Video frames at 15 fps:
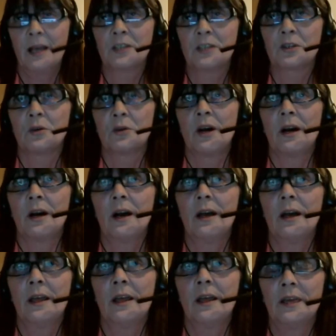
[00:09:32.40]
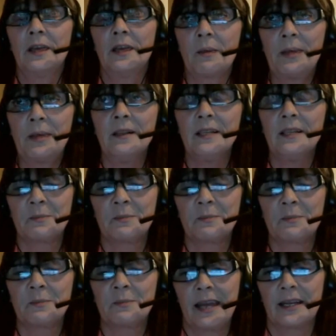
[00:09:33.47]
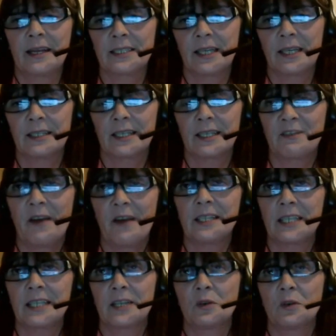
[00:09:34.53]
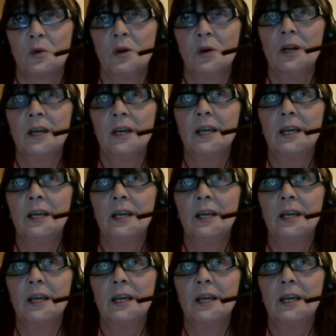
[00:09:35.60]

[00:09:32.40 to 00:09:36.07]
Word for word: So the appeal has been heard, and as far as I know,